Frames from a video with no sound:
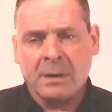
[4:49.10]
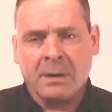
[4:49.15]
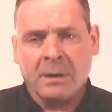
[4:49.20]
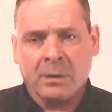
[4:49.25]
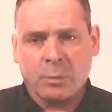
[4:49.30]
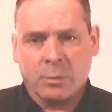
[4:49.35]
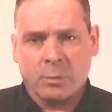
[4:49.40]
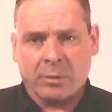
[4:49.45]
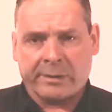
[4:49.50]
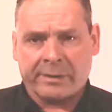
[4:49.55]

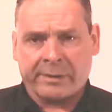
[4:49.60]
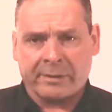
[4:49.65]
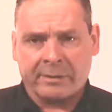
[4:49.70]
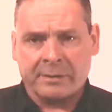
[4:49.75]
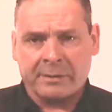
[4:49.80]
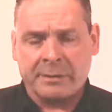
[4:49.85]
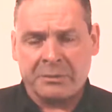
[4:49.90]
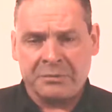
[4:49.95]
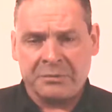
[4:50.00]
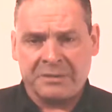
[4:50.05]
working on
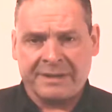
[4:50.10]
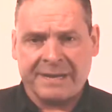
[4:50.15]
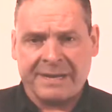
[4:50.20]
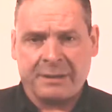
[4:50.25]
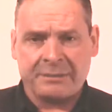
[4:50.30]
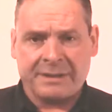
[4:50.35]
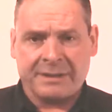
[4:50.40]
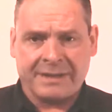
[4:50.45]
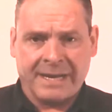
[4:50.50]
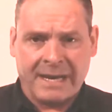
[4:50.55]
loosening
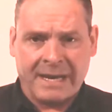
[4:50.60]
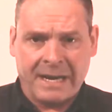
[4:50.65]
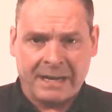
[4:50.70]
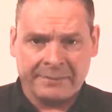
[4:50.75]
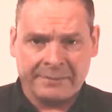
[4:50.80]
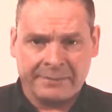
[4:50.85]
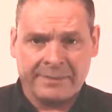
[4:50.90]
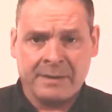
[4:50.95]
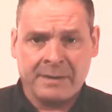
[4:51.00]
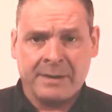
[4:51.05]
out the
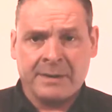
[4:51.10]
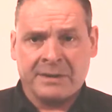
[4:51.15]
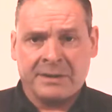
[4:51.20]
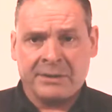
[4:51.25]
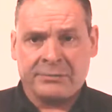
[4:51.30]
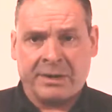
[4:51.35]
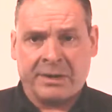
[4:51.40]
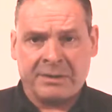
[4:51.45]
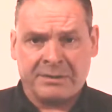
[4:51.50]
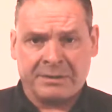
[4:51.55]
calf,
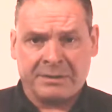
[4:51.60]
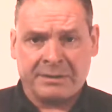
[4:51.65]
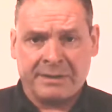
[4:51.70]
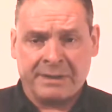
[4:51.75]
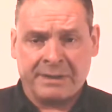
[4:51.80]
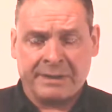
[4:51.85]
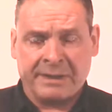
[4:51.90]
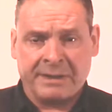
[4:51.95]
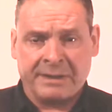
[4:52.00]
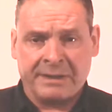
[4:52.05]
stretching the
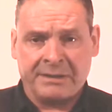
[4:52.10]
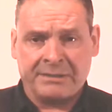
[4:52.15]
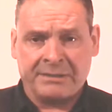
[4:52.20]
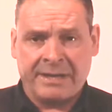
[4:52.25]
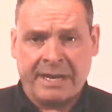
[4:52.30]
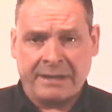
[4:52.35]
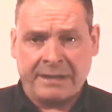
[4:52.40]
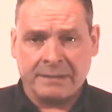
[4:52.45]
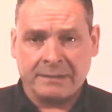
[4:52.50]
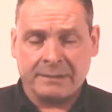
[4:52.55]
Achilles
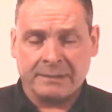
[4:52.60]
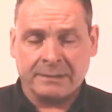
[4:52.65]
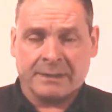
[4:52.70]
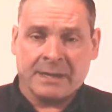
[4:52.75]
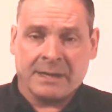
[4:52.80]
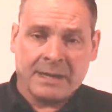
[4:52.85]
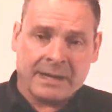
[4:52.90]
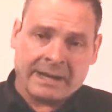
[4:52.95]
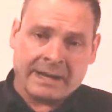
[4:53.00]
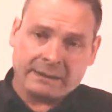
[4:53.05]
tendon,
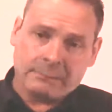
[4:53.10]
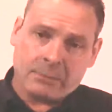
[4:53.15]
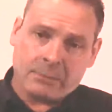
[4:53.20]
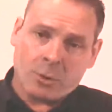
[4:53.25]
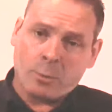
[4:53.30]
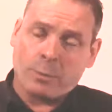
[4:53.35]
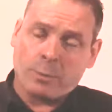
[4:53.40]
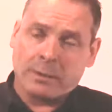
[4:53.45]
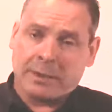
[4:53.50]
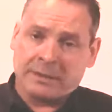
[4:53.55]
and
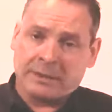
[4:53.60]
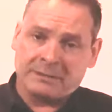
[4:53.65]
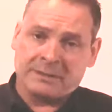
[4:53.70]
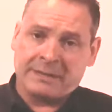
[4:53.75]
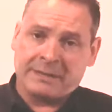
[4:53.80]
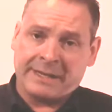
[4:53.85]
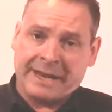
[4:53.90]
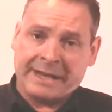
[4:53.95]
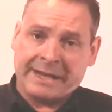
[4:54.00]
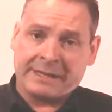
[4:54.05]
mobilizing
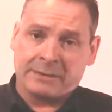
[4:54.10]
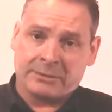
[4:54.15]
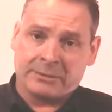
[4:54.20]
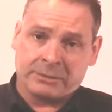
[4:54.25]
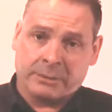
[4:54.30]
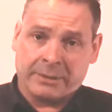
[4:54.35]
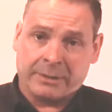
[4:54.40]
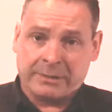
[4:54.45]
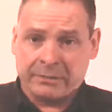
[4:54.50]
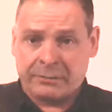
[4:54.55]
the ankle
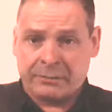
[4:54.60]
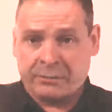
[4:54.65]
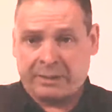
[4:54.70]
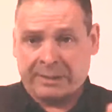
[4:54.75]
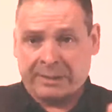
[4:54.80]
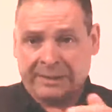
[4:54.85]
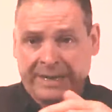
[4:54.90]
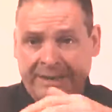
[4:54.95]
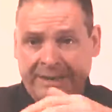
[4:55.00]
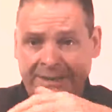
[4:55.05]
joint to try
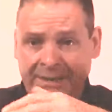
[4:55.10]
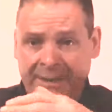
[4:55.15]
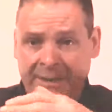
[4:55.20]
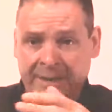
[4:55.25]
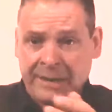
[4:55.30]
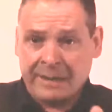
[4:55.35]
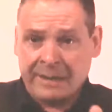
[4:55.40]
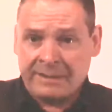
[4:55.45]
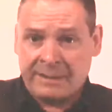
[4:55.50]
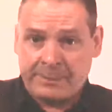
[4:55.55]
and get the
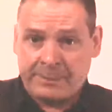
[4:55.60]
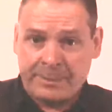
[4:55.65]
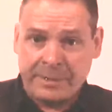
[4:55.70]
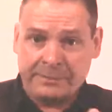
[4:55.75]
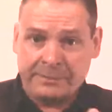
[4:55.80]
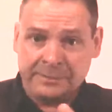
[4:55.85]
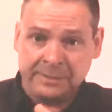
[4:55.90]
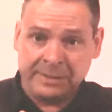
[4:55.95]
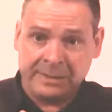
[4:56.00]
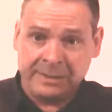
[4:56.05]

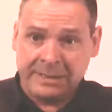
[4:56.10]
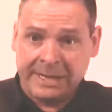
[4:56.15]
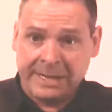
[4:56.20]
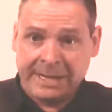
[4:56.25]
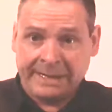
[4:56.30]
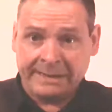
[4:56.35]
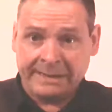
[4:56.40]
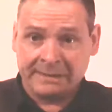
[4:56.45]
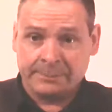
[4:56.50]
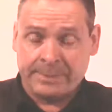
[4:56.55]
pivot in the
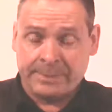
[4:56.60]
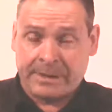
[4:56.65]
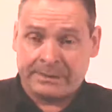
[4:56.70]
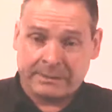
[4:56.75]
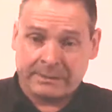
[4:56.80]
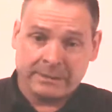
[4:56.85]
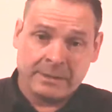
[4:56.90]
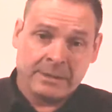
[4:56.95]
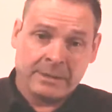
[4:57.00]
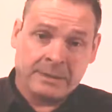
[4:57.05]
ankle
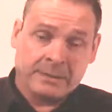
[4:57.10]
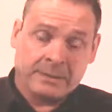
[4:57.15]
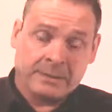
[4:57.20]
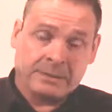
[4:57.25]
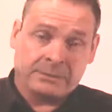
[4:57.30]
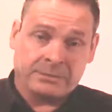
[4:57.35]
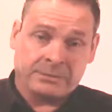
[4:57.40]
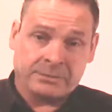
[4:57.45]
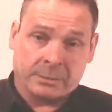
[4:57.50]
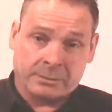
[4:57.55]
better,
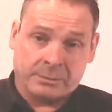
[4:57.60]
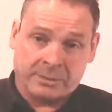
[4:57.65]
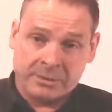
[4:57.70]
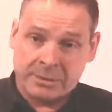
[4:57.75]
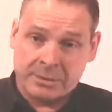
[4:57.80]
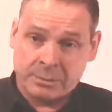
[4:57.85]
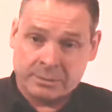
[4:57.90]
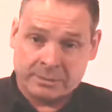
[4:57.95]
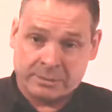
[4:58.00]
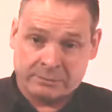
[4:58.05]
so that
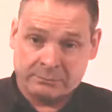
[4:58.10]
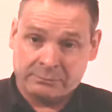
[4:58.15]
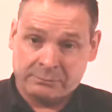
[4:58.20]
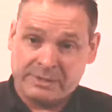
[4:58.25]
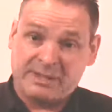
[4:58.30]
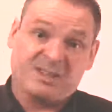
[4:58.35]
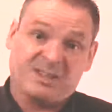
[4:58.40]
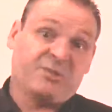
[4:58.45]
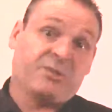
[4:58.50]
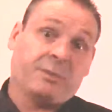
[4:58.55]
you can
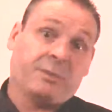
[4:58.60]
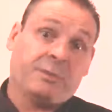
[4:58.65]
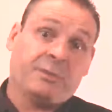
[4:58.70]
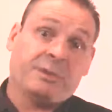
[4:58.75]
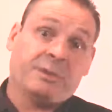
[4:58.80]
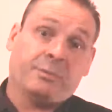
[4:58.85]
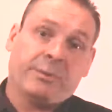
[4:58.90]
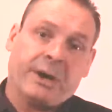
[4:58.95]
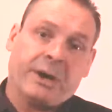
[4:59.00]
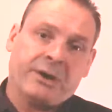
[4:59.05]
redistribute
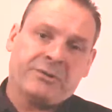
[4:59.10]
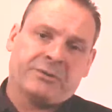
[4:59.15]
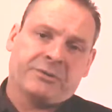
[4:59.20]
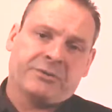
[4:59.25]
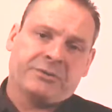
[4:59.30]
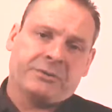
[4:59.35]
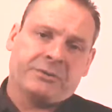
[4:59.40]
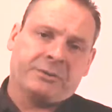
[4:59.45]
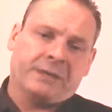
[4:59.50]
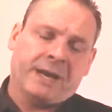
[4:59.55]
the pressure
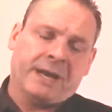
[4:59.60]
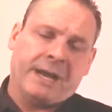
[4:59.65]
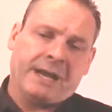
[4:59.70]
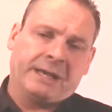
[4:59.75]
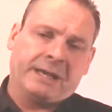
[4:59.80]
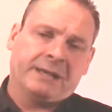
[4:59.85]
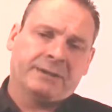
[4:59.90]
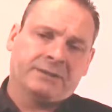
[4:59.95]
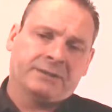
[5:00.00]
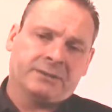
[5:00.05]
through the
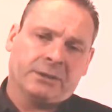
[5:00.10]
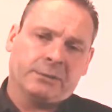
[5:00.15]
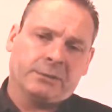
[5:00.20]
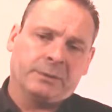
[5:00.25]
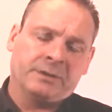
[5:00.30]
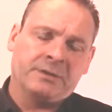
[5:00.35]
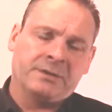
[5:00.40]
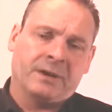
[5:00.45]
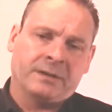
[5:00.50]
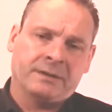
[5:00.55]
leg. So
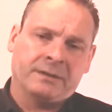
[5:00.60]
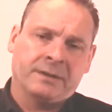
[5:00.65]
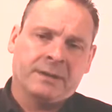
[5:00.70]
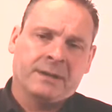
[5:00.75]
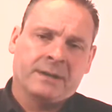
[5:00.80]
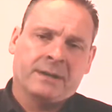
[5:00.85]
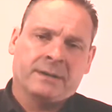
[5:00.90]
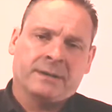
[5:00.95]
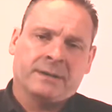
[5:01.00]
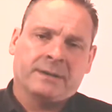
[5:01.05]
it's not
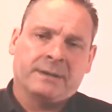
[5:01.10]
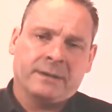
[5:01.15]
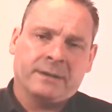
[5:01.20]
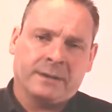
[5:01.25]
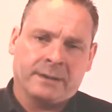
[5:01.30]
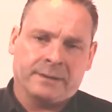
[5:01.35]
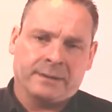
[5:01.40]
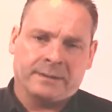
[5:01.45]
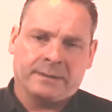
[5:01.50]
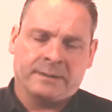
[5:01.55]

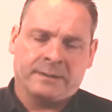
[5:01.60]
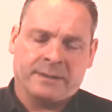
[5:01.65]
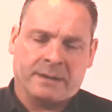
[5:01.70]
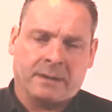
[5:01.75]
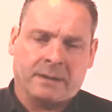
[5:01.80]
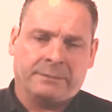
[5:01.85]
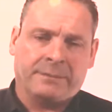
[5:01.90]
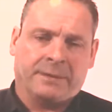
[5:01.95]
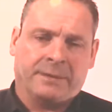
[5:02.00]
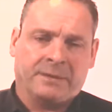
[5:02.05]
the
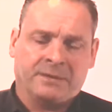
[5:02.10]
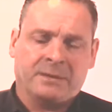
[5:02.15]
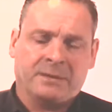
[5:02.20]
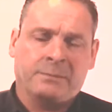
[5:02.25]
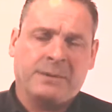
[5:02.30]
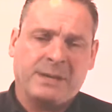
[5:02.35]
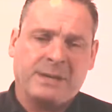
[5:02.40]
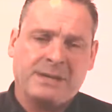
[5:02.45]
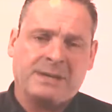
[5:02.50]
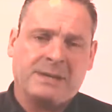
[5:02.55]
obvious
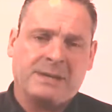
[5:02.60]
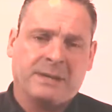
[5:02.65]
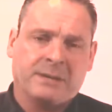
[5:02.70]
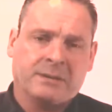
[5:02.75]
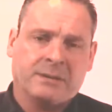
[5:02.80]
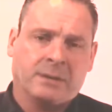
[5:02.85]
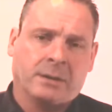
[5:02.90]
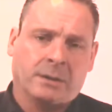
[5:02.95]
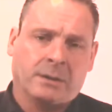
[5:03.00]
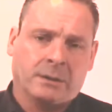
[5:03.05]
immediate
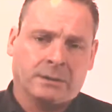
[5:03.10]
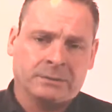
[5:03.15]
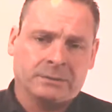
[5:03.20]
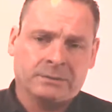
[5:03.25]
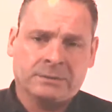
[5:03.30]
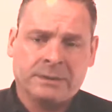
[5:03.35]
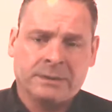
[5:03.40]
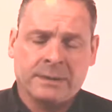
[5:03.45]
cause.